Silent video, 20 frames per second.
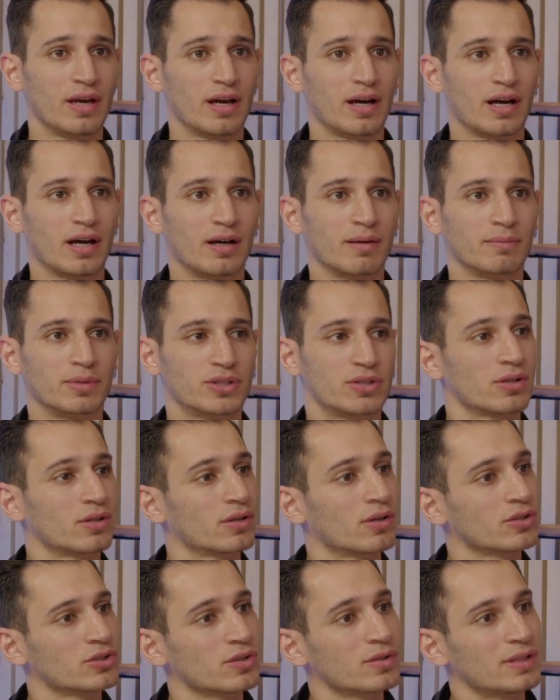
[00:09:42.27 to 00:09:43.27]
But you could
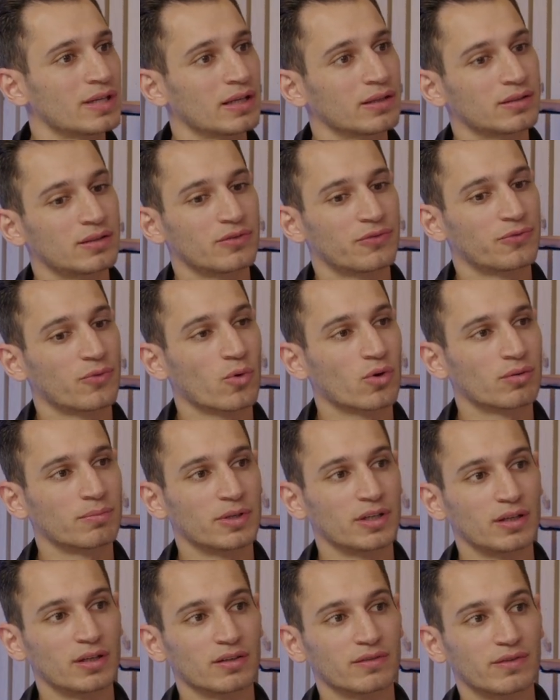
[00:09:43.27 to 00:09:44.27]
also tell
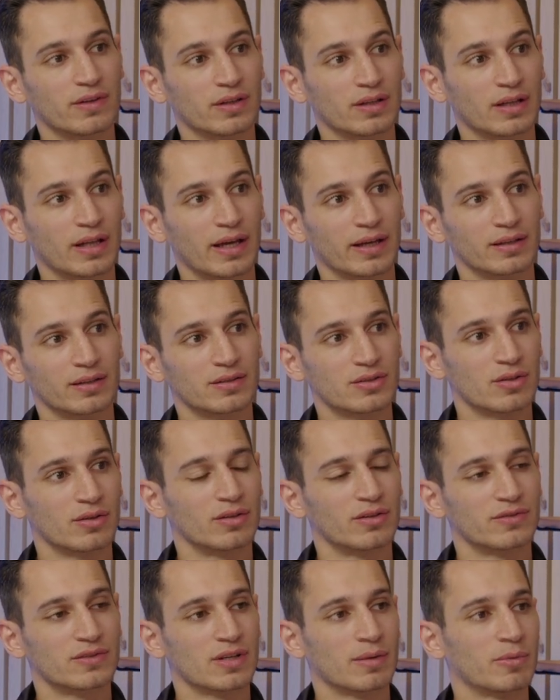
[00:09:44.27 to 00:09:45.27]
deformity of the leg. So
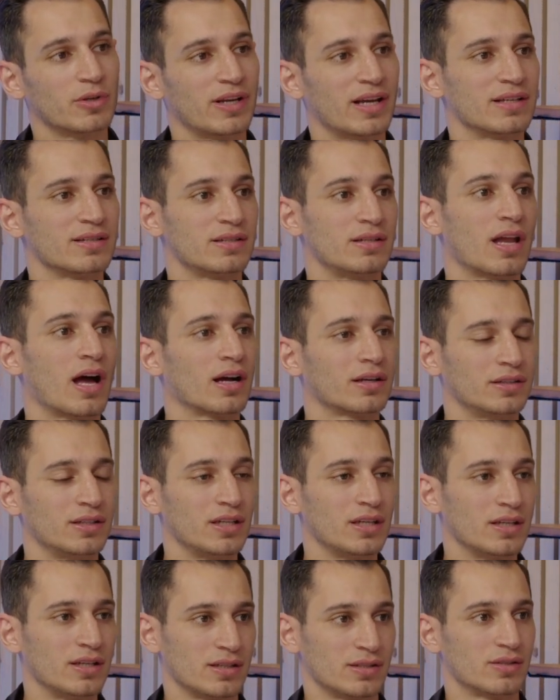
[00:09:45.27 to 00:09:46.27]
if someone has knock
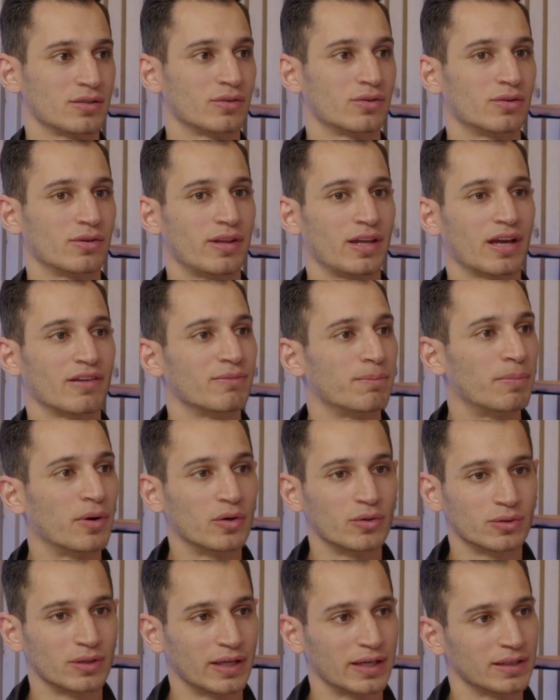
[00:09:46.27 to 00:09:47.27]
knees or they have
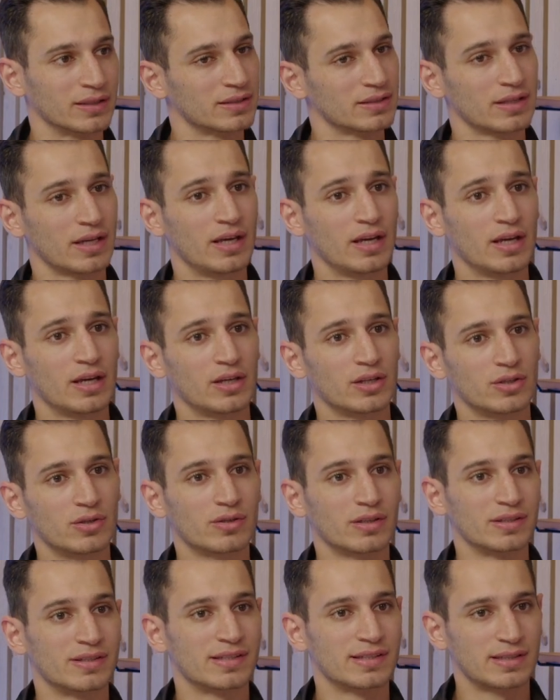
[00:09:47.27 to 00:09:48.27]
bow legs, you
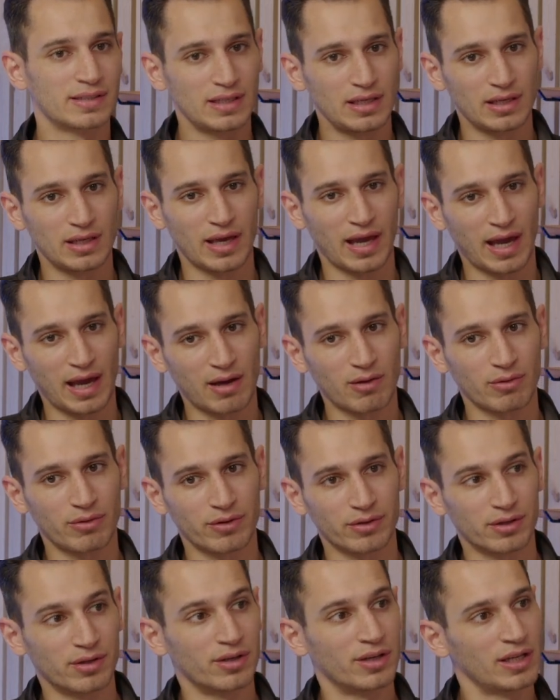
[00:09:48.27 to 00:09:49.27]
could see how
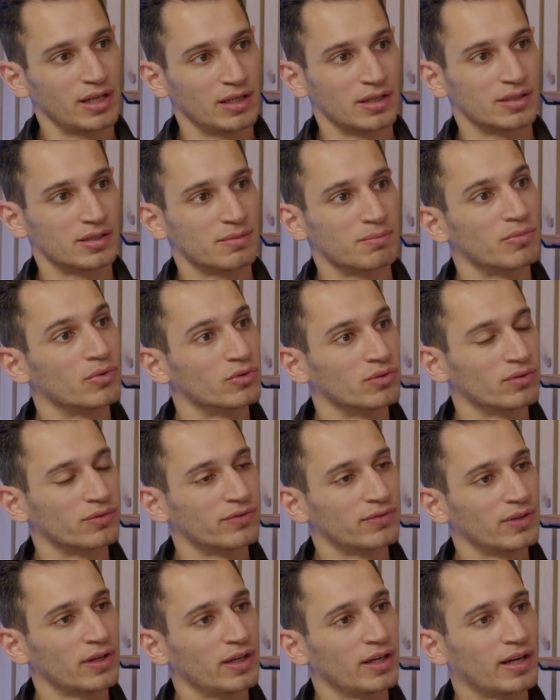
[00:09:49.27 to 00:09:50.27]
their knees
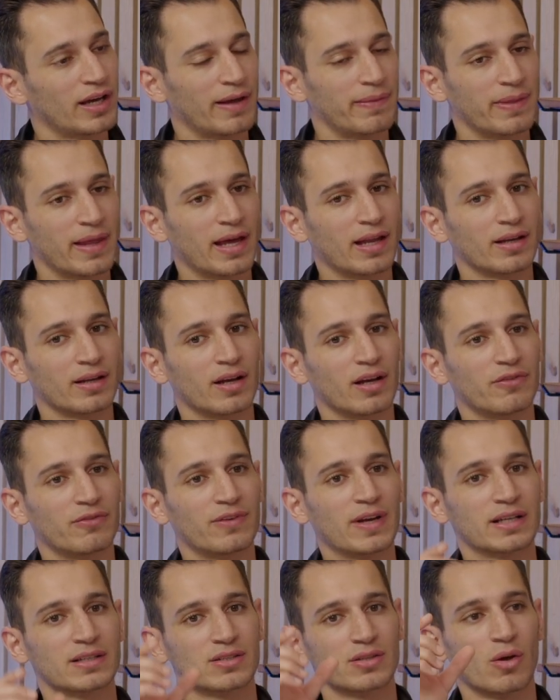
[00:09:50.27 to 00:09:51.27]
move. and that
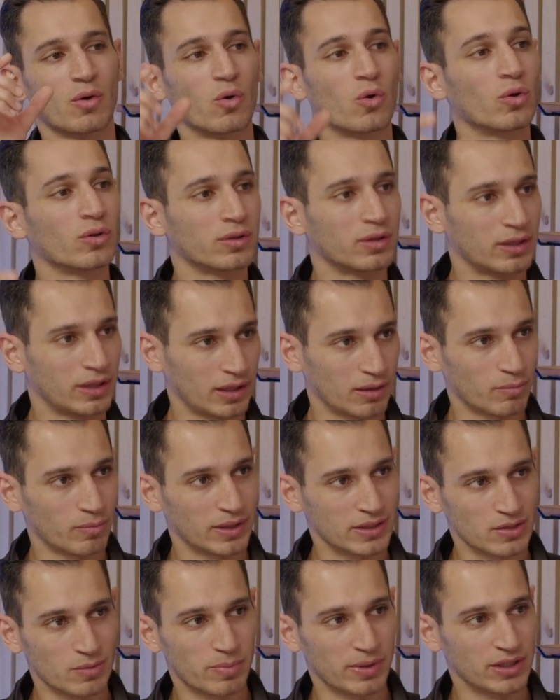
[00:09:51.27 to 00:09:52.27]
affects the whole limb
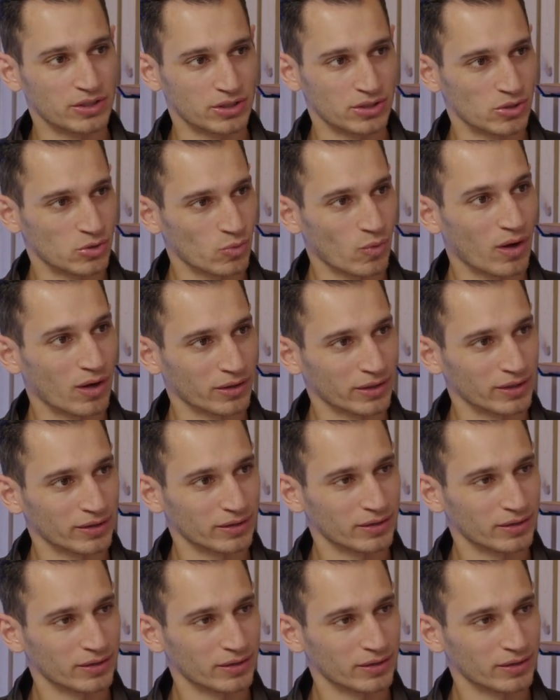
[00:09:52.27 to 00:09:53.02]
as a patient's walking.